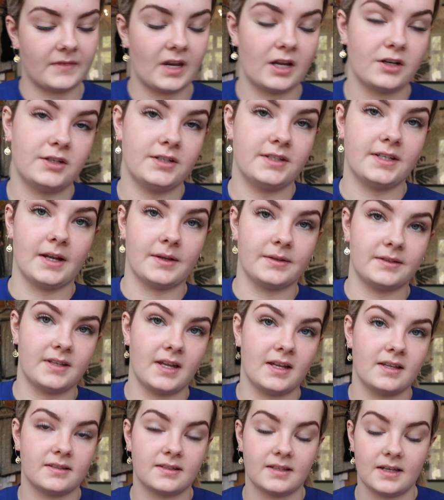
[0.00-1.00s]
She's
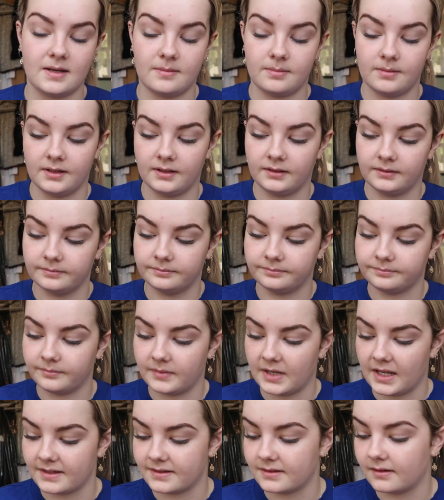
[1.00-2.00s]
downstairs sleeping,
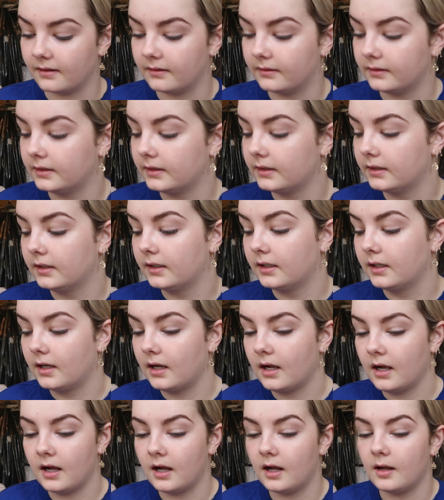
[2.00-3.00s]
bless her.
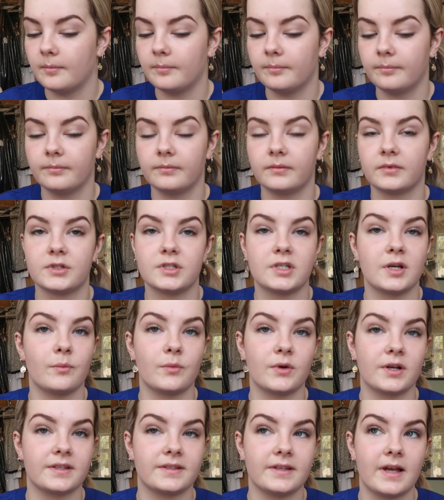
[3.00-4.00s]
She didn't
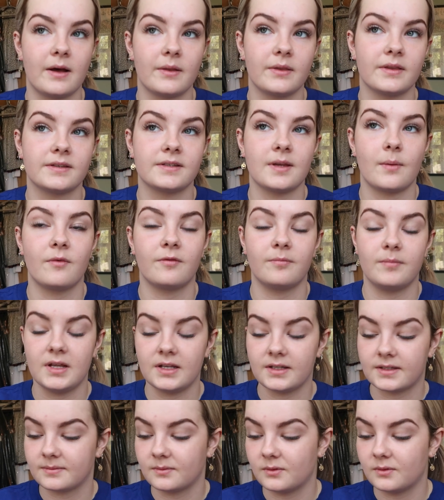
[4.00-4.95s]
want to sit out in the sun with me this